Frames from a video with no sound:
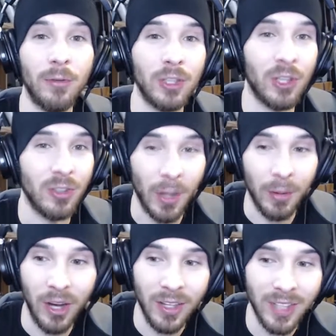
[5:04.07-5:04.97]
here for a certain
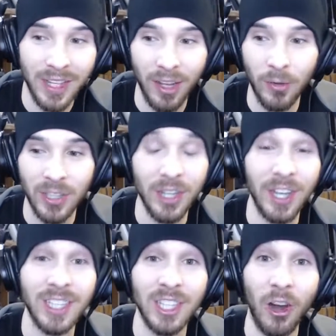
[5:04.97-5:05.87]
type of content, all of a
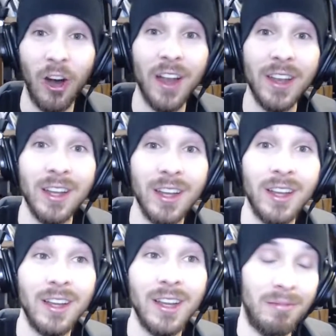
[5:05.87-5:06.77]
sudden it's gone.
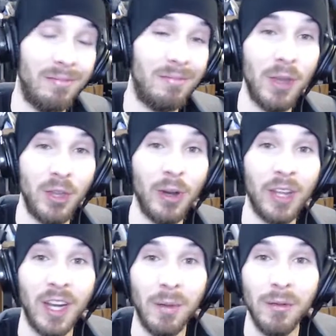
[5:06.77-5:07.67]
You're
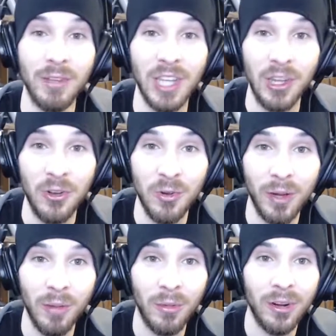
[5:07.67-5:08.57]
not going to come and visit
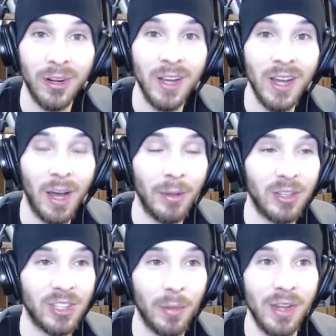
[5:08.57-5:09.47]
YouTube anymore. I mean,
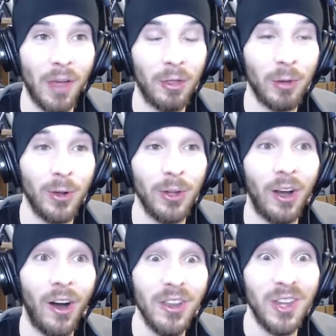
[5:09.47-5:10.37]
there's going to be nothing
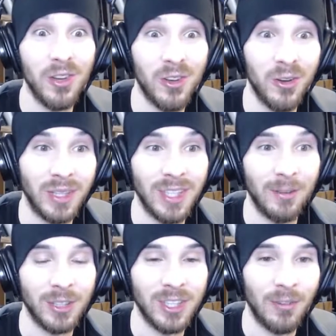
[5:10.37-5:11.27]
really on YouTube
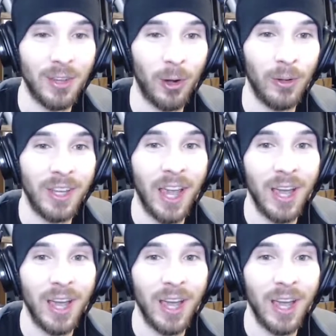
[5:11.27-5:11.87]
except for stuff that only